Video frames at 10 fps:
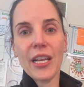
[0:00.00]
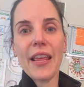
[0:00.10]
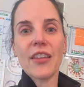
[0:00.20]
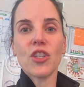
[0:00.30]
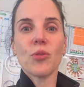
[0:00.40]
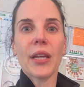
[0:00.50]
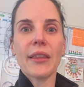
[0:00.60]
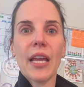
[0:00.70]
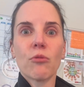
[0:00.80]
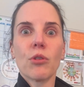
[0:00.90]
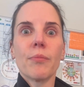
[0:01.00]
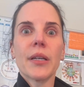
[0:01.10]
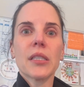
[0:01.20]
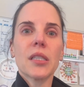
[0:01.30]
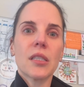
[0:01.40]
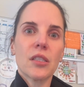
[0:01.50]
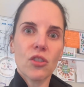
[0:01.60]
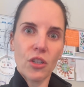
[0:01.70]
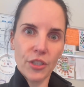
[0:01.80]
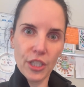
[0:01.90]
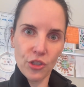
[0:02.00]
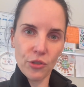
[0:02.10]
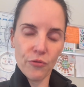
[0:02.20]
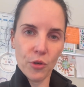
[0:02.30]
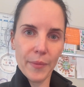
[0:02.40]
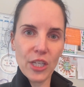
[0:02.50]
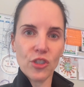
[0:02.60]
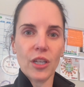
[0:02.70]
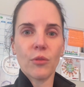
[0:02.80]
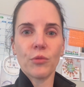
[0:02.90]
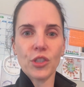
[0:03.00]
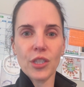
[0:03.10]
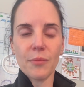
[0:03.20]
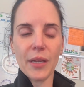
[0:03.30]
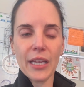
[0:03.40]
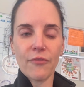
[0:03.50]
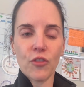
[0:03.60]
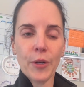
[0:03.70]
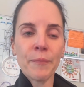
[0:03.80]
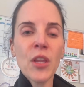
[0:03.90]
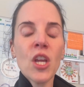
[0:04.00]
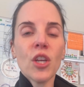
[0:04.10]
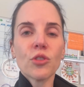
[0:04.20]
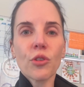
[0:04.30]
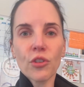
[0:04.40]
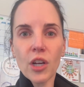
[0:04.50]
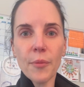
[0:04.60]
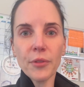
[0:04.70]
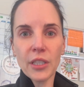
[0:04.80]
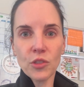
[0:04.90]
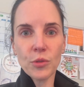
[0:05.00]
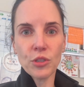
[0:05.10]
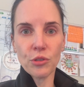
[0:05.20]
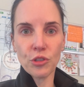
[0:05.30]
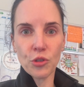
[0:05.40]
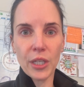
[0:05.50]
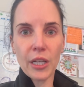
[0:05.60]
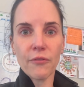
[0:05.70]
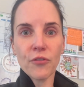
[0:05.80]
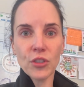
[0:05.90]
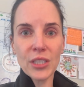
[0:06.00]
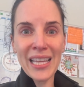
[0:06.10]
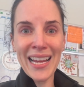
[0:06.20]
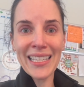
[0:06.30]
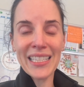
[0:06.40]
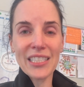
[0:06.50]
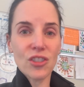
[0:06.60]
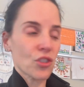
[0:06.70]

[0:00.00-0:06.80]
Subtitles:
and then you get that robust scar tissue formation, which can make it firm. So there are a couple things we do to treat it. First line is